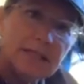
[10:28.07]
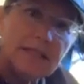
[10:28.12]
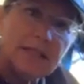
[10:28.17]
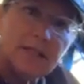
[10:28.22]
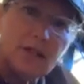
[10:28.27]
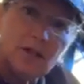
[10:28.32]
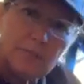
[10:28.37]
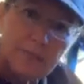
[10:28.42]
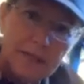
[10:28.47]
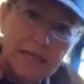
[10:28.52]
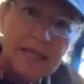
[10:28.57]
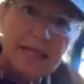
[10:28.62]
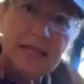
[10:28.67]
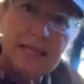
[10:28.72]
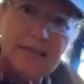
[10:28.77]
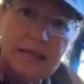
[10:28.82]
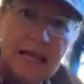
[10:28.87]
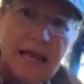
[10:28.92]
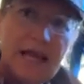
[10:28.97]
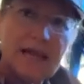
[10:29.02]
a little bit
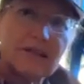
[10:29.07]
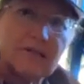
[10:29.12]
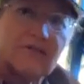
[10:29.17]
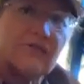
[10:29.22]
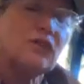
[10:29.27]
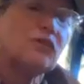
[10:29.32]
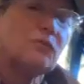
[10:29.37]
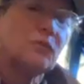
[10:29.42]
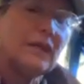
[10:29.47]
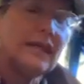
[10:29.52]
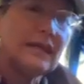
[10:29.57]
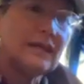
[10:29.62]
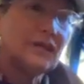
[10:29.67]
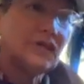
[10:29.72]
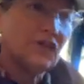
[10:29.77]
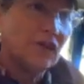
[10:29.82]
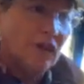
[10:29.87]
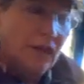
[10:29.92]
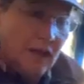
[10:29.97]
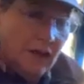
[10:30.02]
in the next few
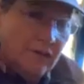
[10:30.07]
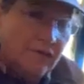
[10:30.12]
weeks